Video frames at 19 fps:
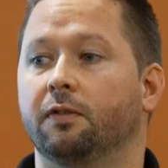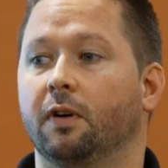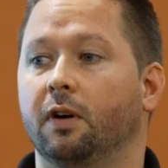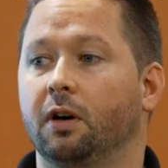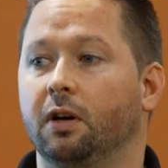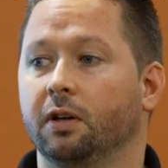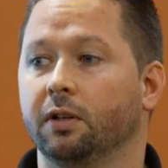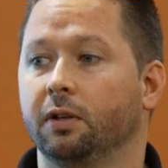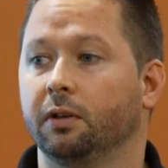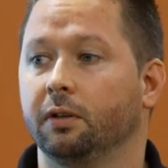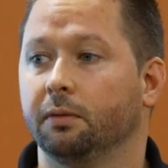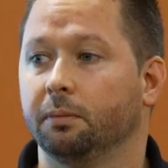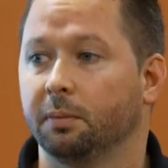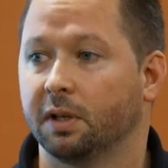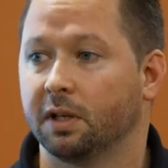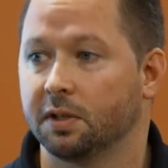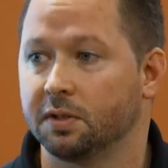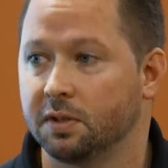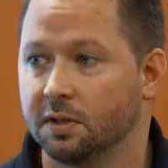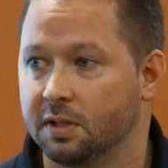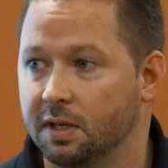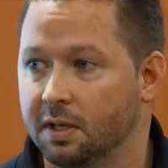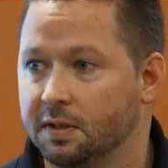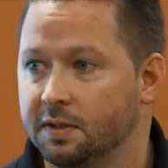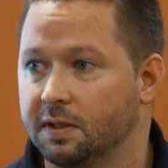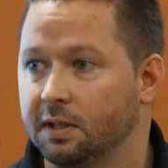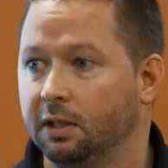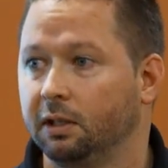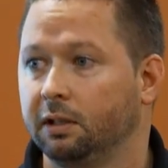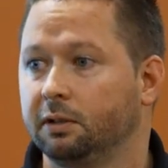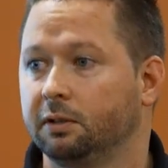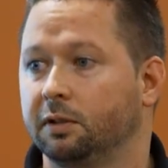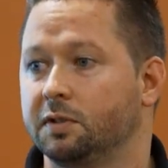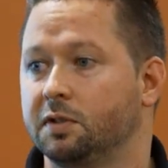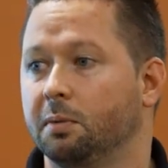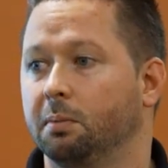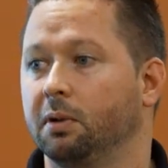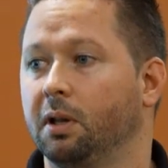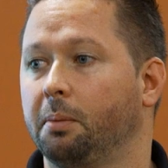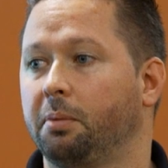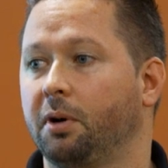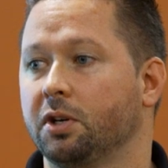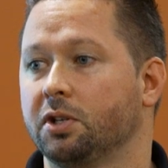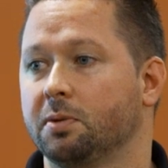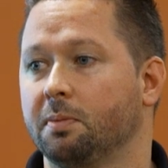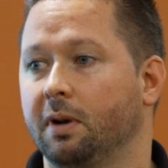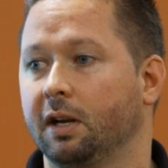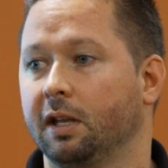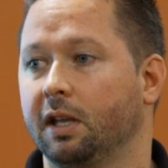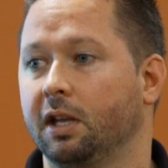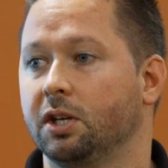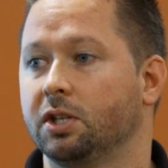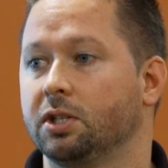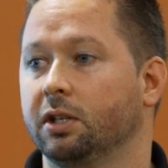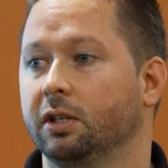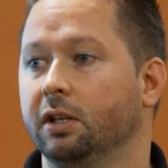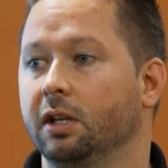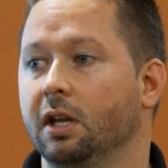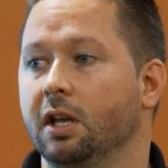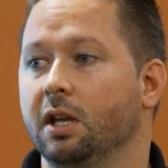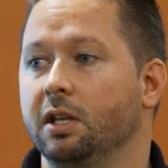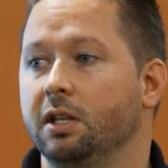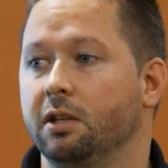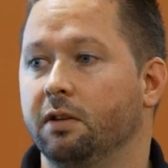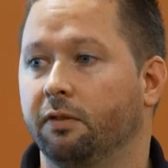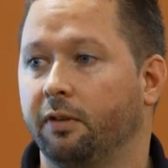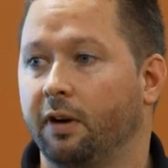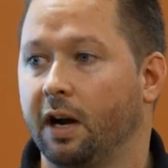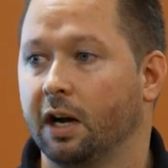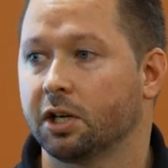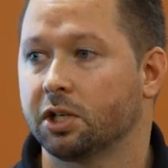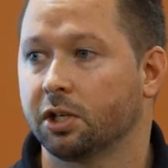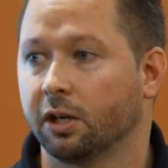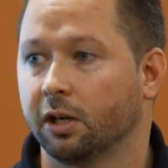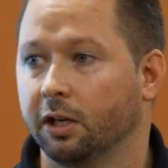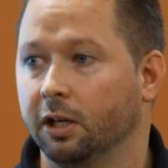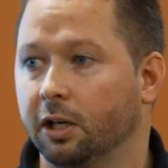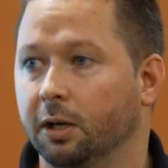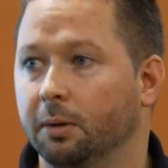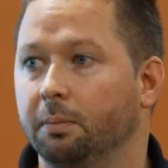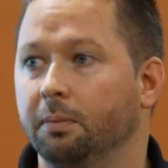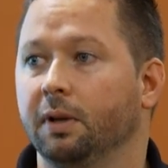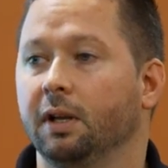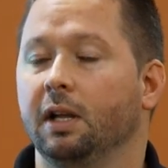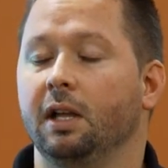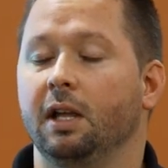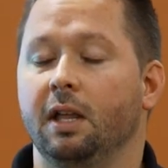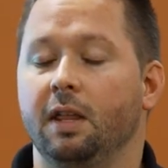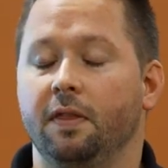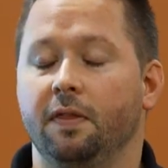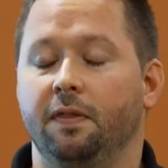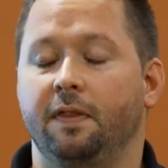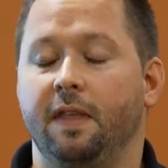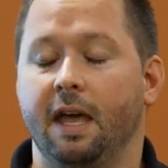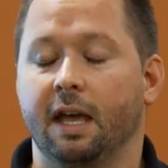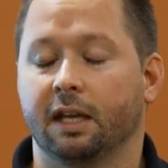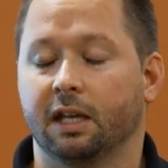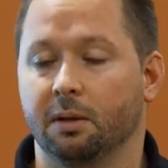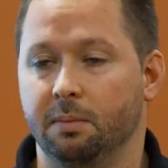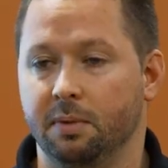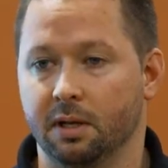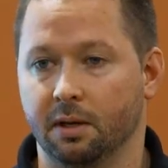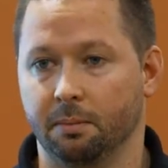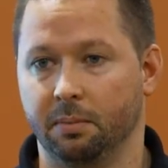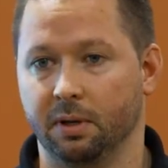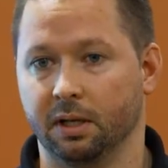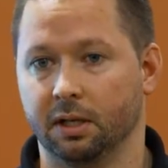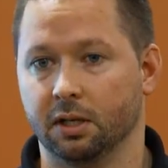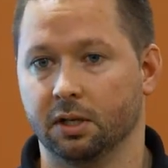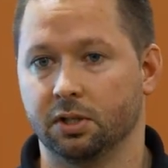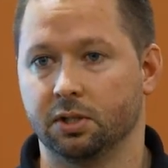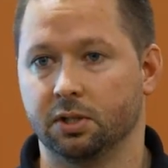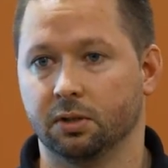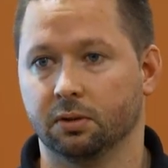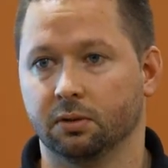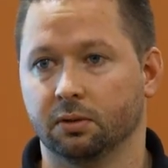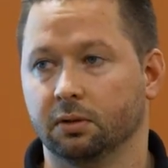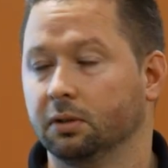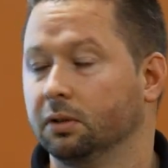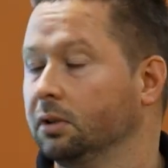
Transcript: fall because you're dizzy, because your blood pressure medication, you fracture a hip, that could be a big issue.